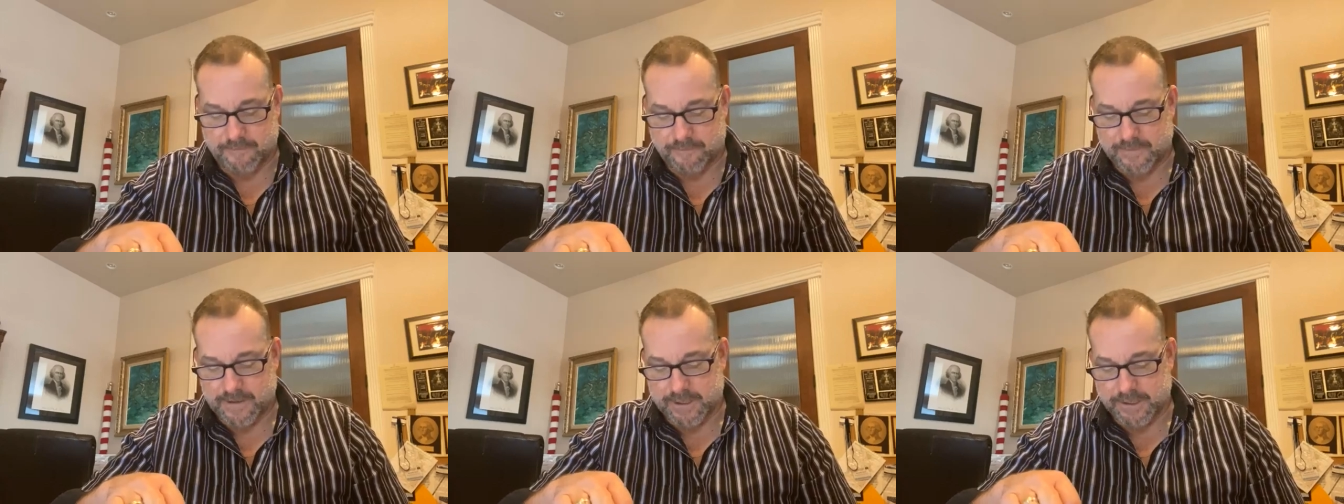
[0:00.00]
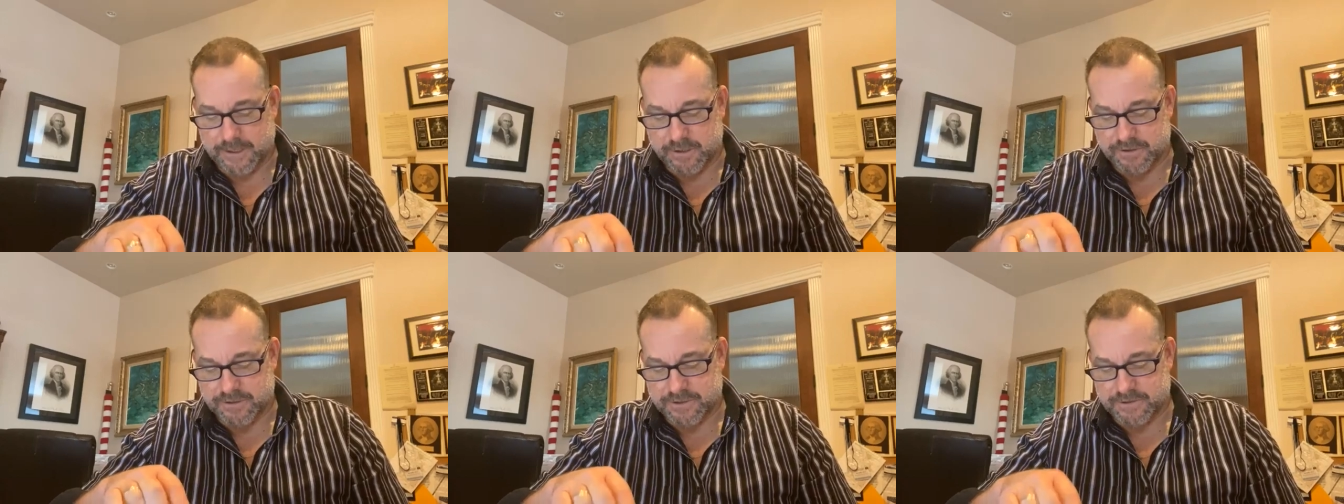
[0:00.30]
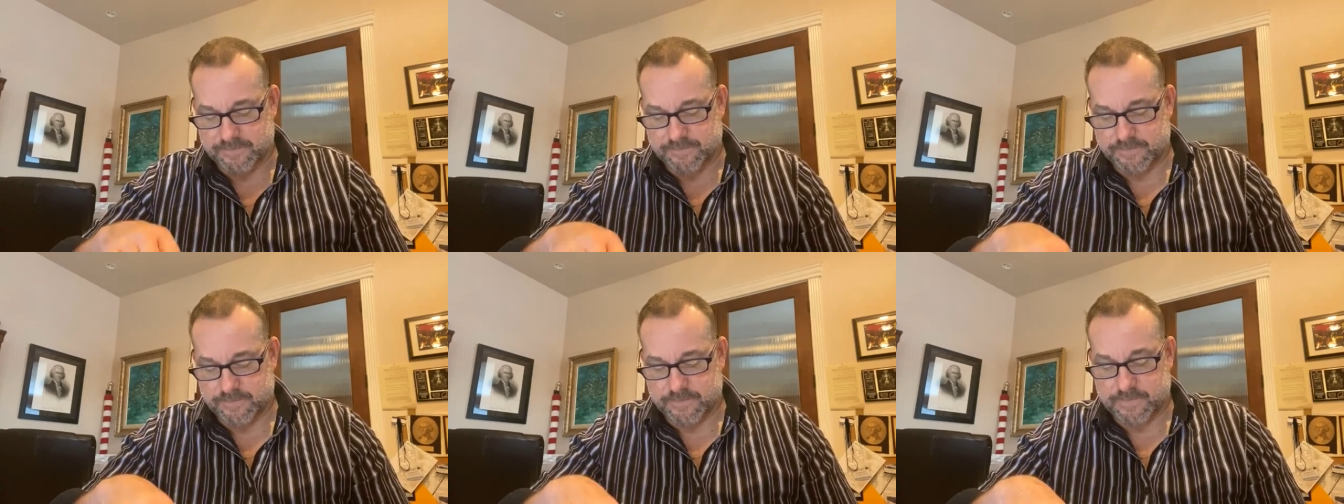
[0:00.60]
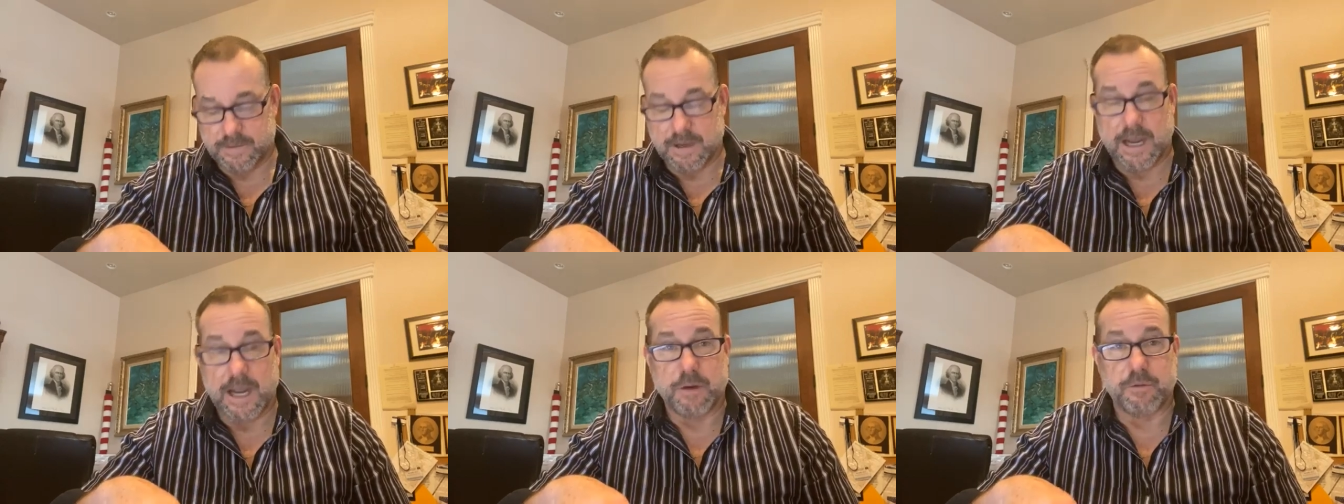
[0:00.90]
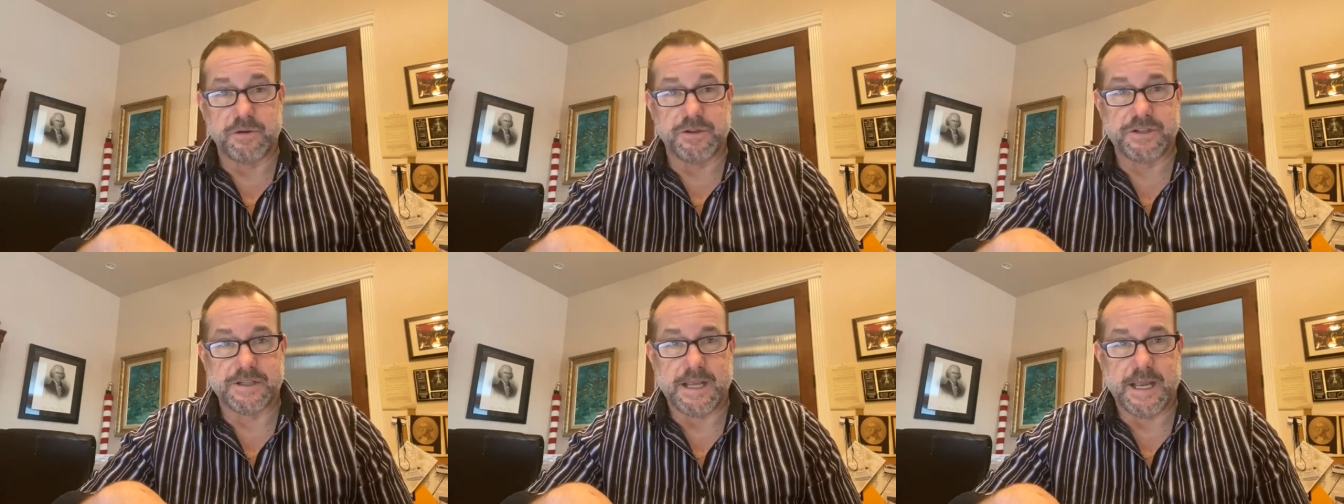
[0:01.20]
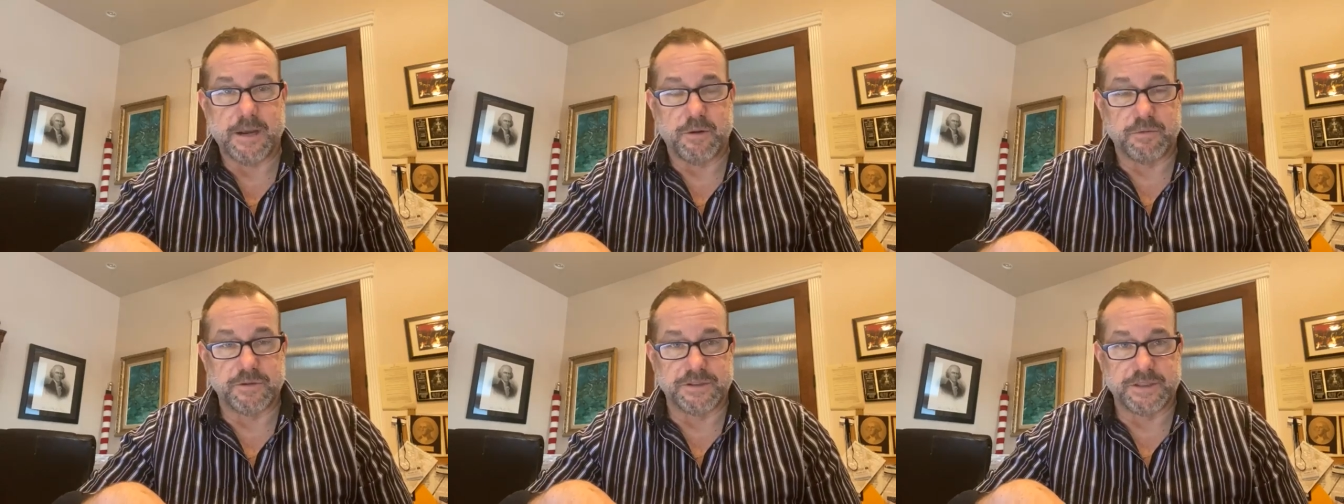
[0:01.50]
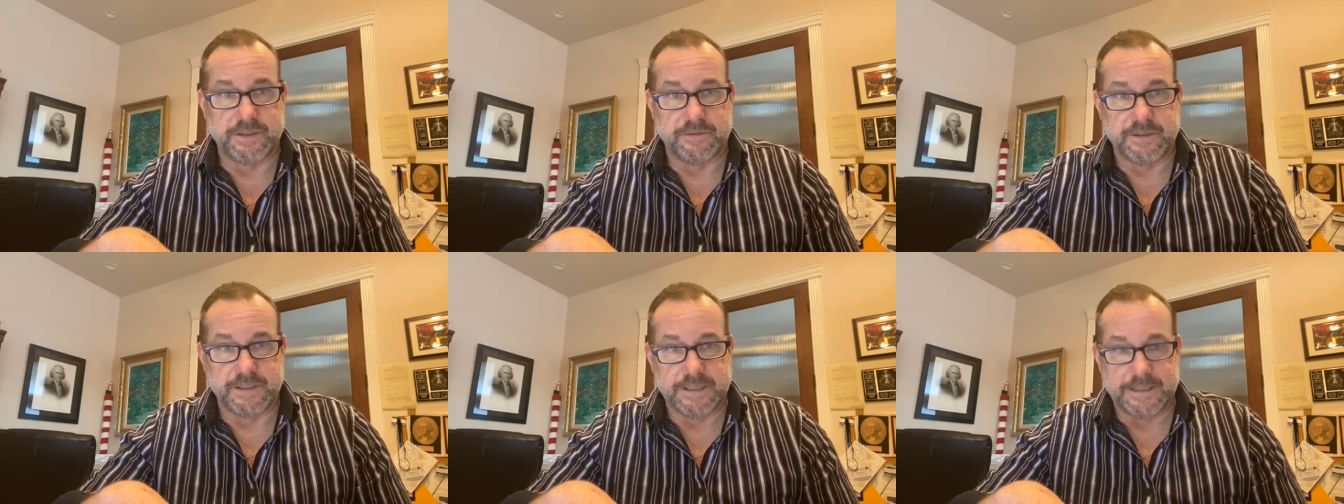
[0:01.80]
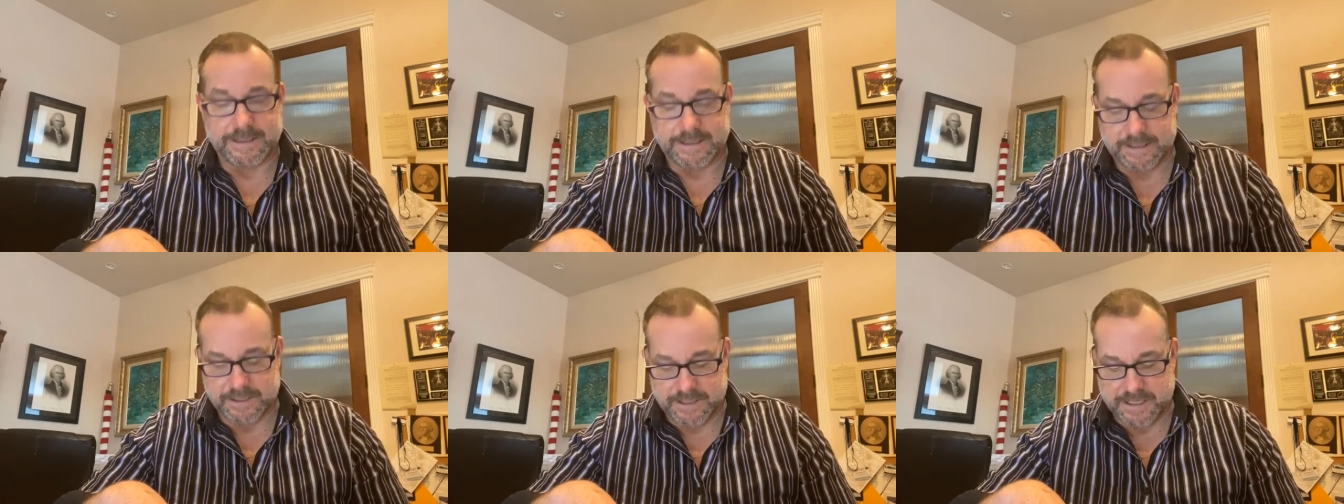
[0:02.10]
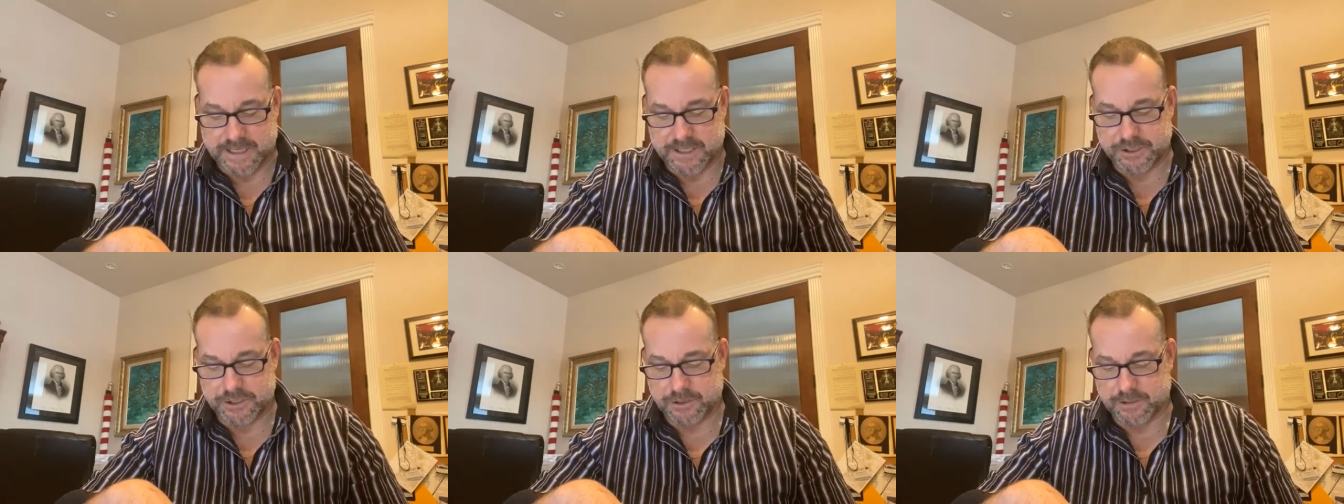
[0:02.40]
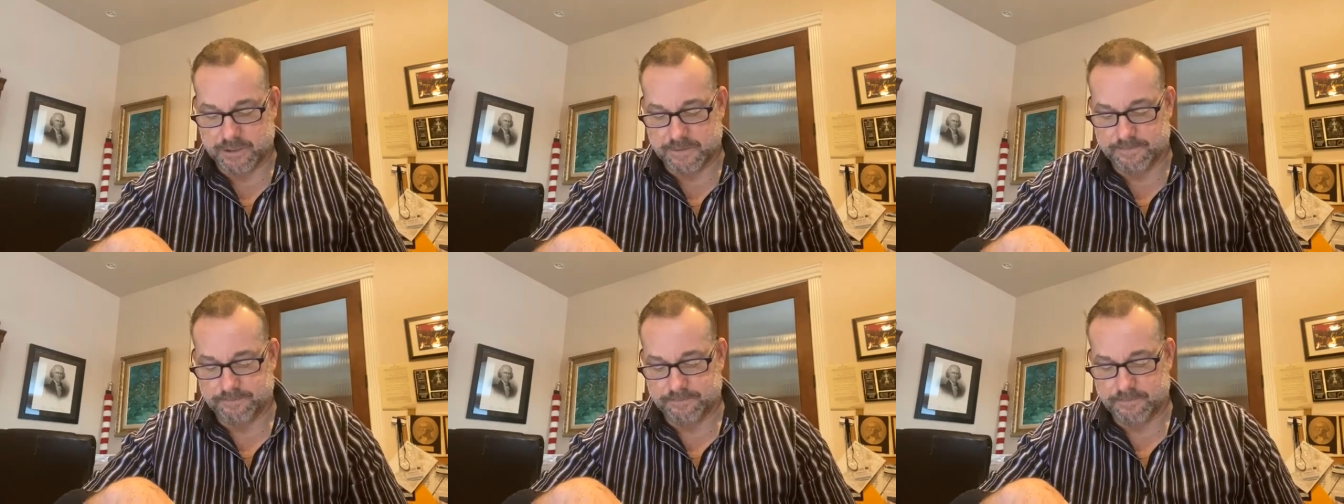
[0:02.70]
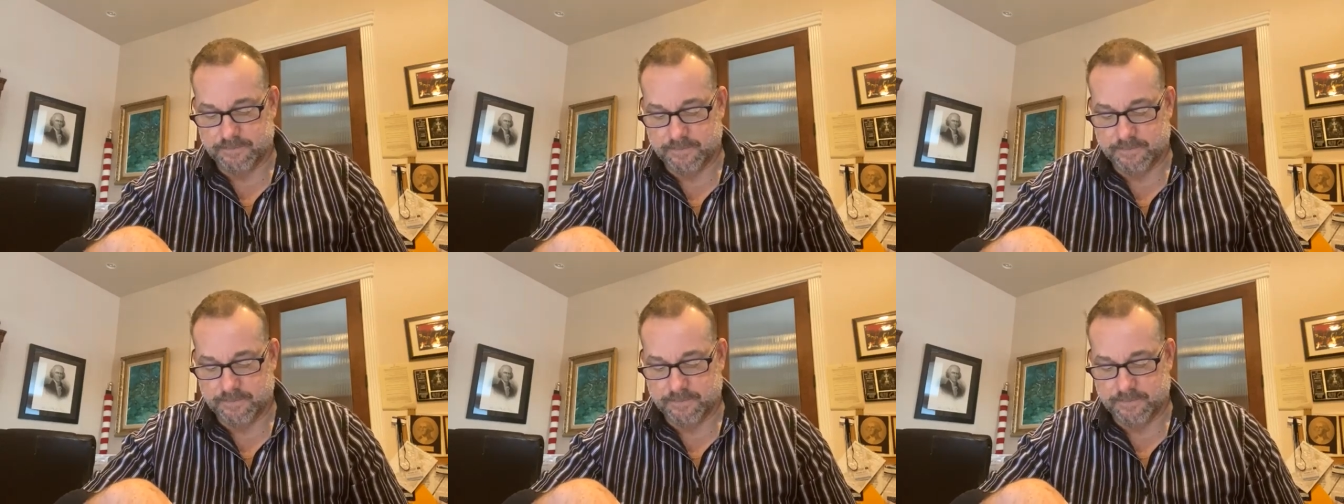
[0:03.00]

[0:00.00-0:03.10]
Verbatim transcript: failures. I would say it was even intentional